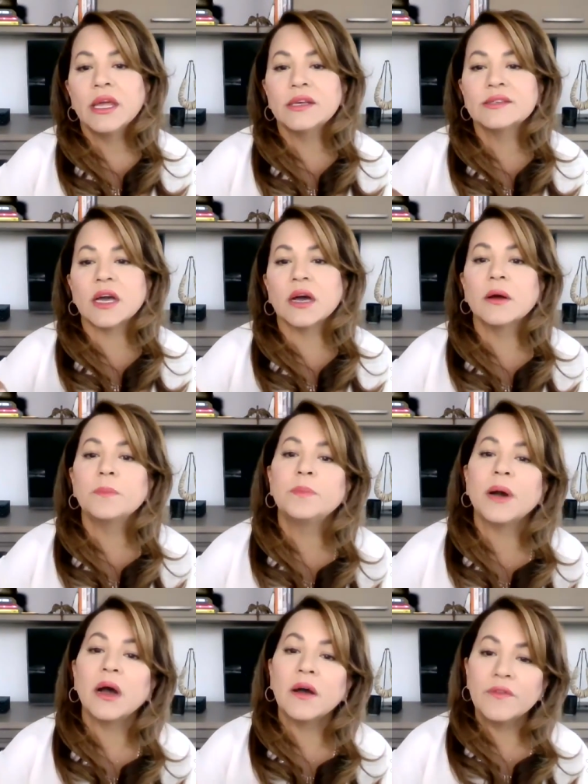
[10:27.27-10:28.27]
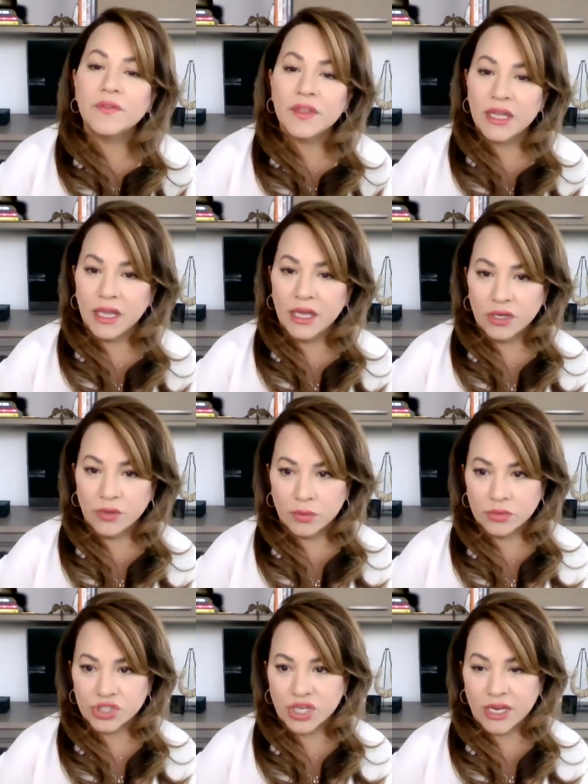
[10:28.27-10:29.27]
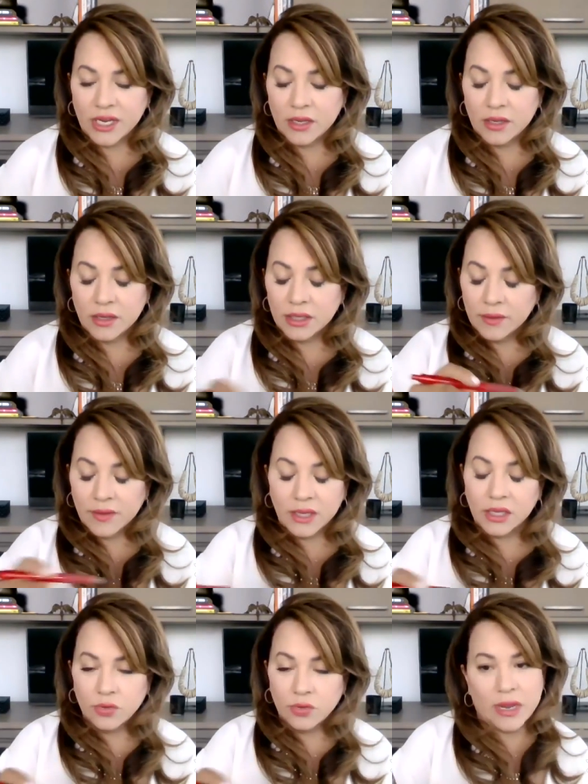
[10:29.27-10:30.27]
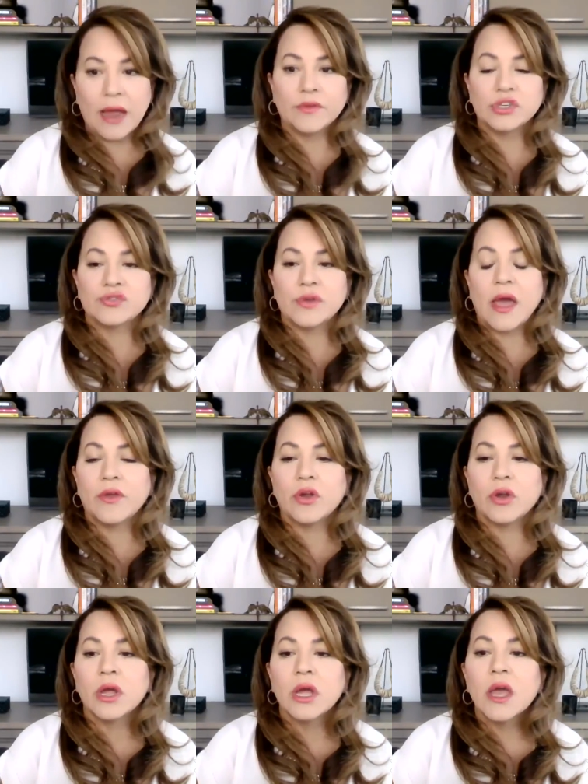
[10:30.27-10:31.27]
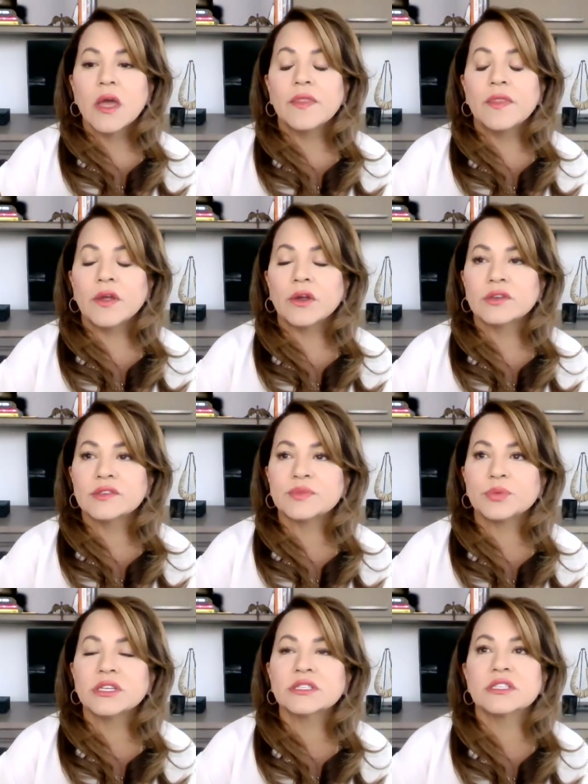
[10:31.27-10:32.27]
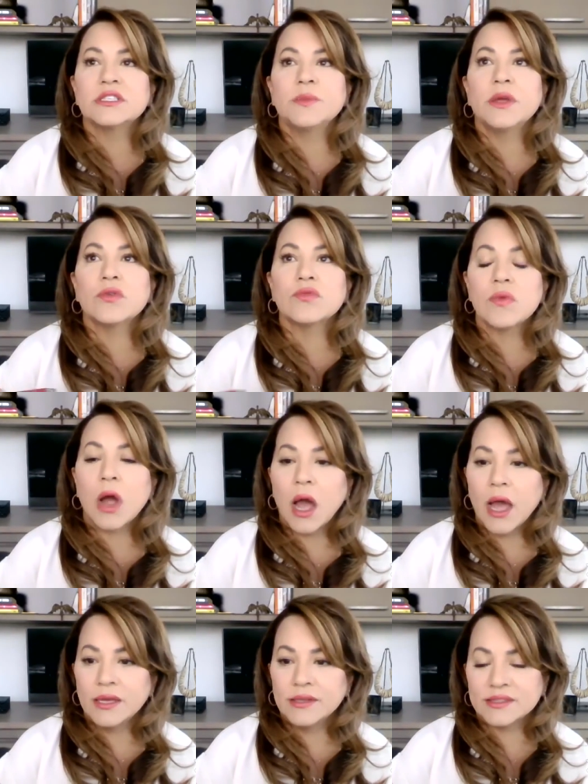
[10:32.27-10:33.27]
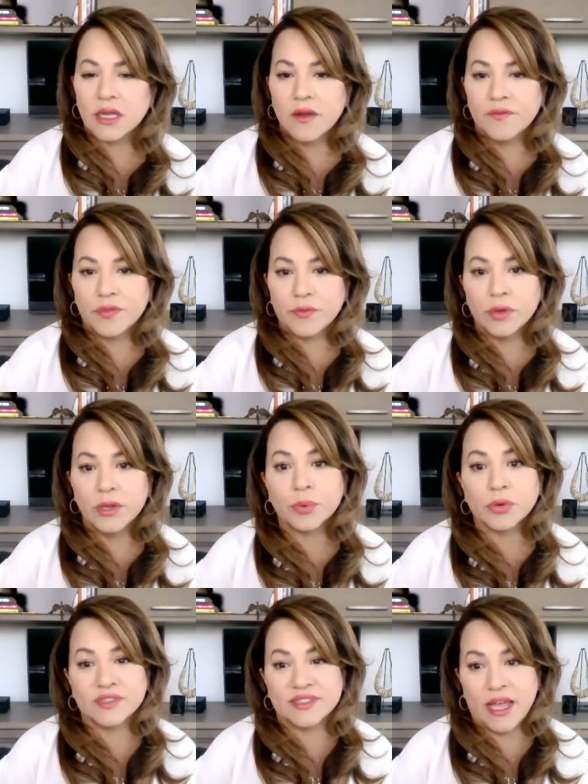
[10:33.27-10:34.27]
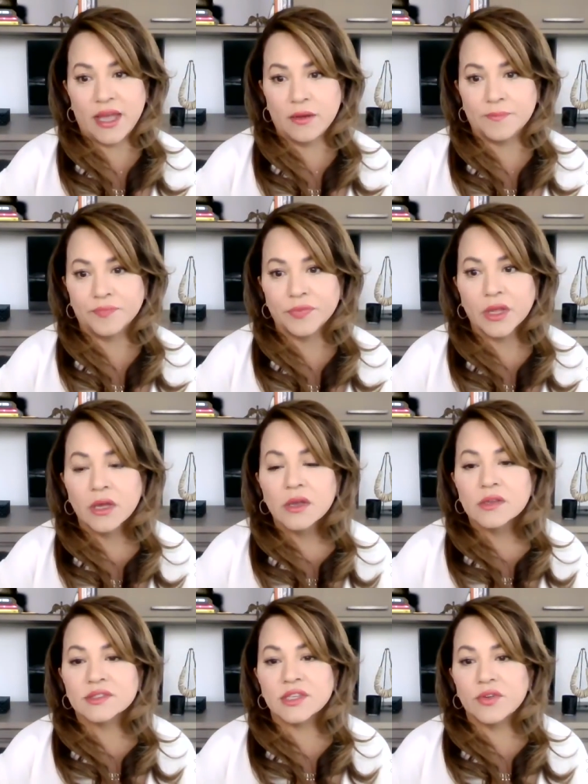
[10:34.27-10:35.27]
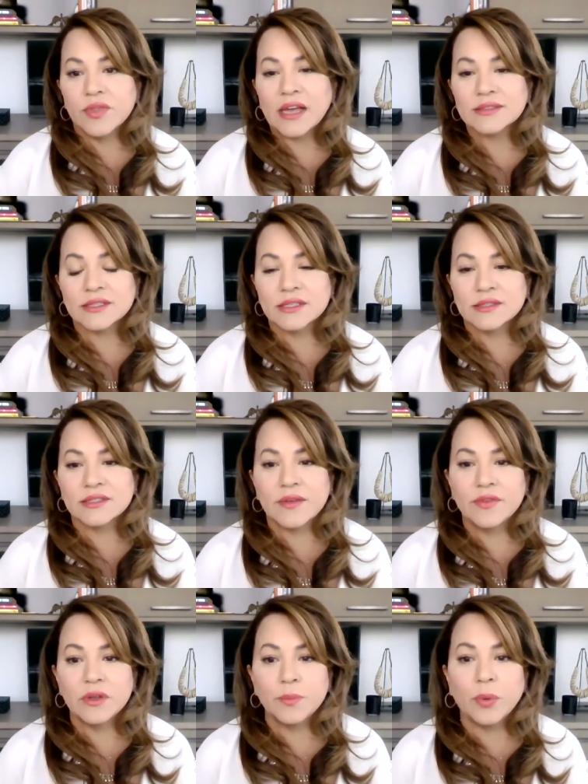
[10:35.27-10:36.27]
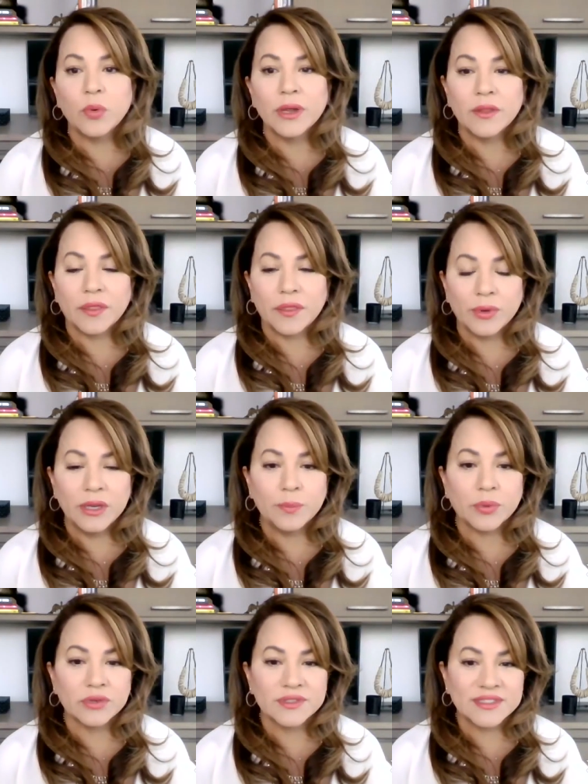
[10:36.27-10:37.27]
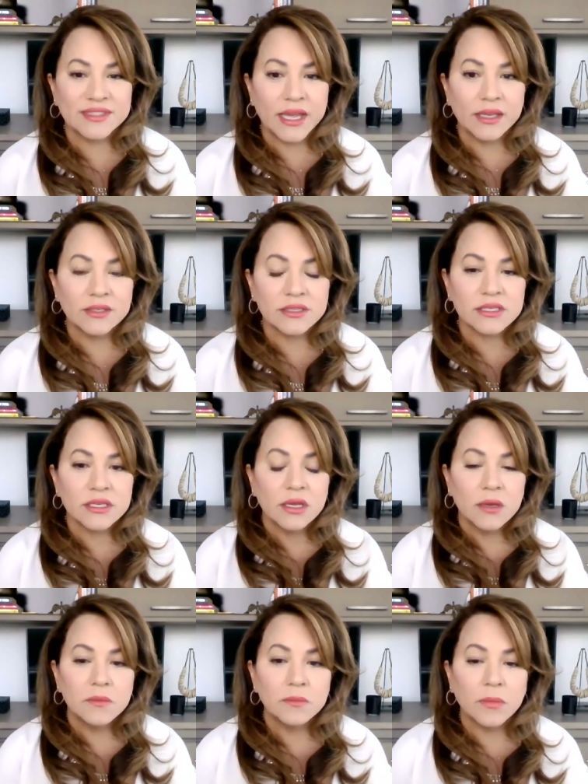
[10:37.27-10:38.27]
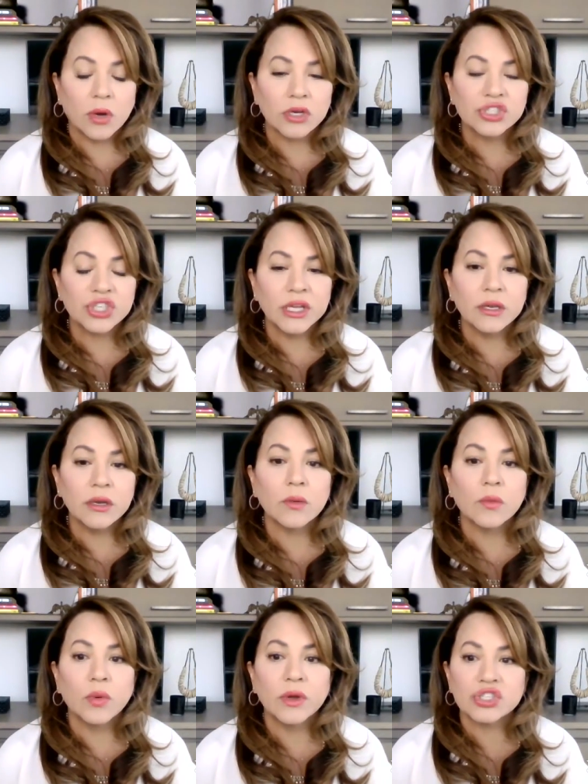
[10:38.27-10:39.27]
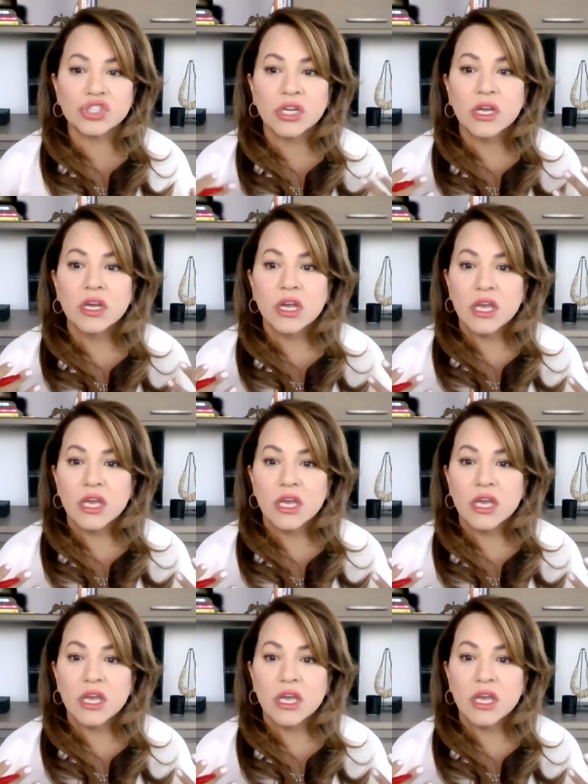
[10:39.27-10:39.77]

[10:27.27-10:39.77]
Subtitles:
is above the annual change, the annual average rather. There's predicted to be a rise of 3%. So that's a 7.3% margin, which